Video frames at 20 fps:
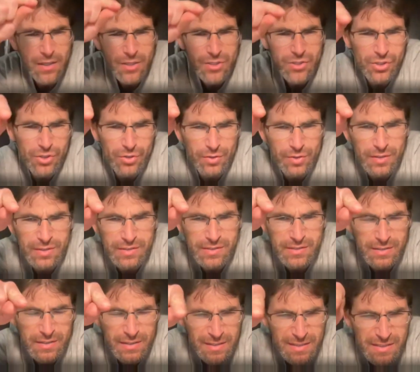So is
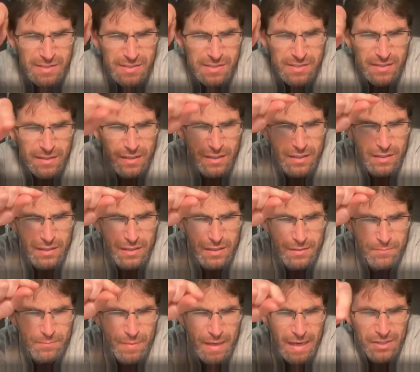this
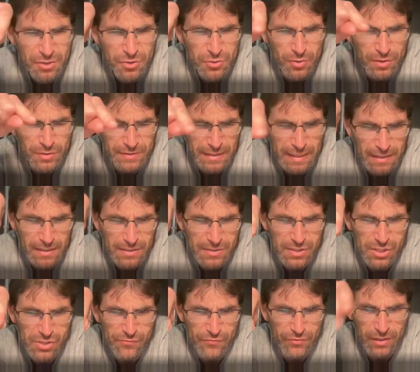manual
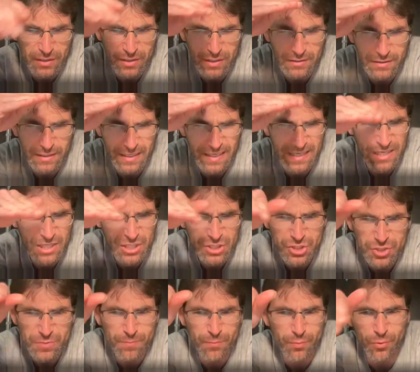analysis for like an
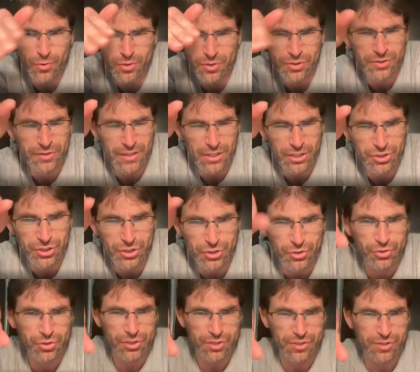edge border detection that
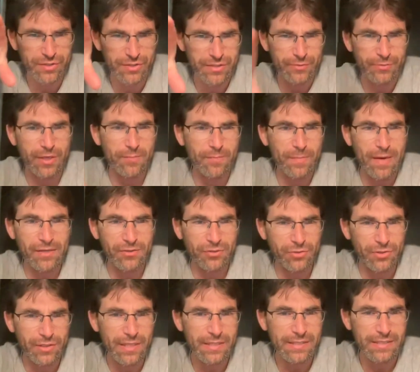you just scrape
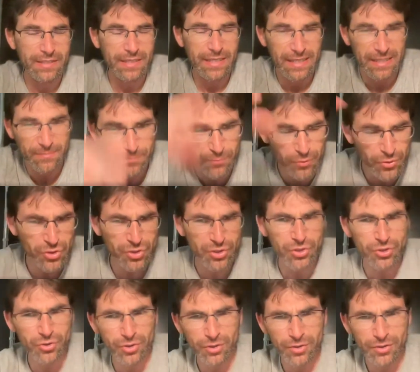manually as an input to the
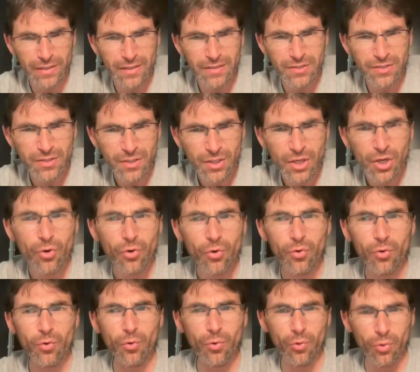neural net?
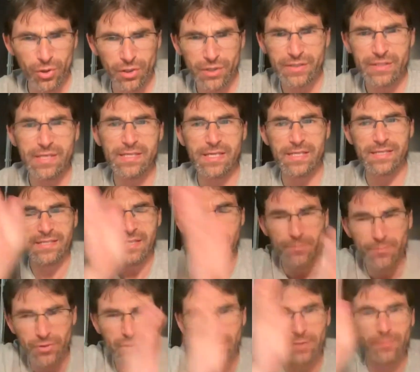Or is this a
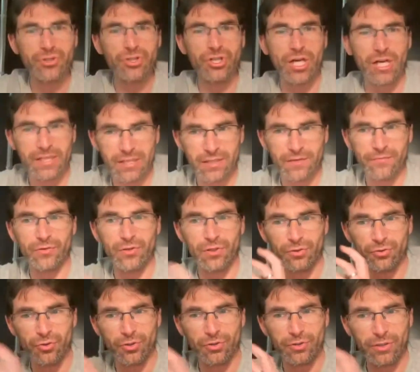separate objective for the
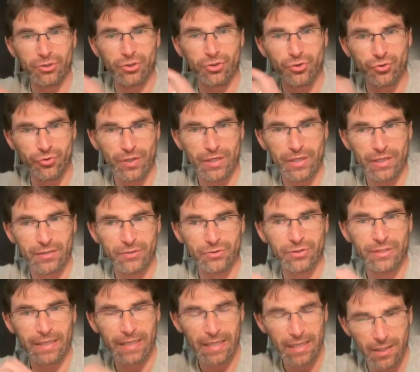neural net to train
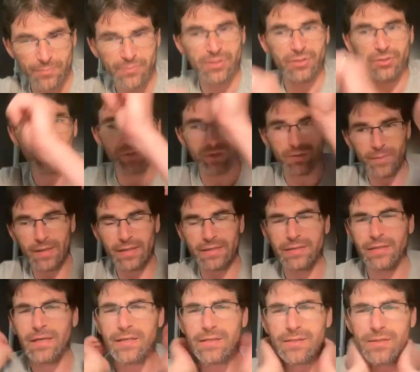that helps it do the main
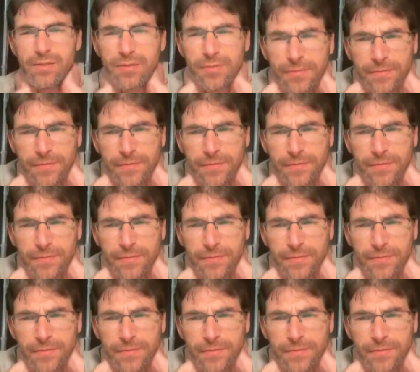task?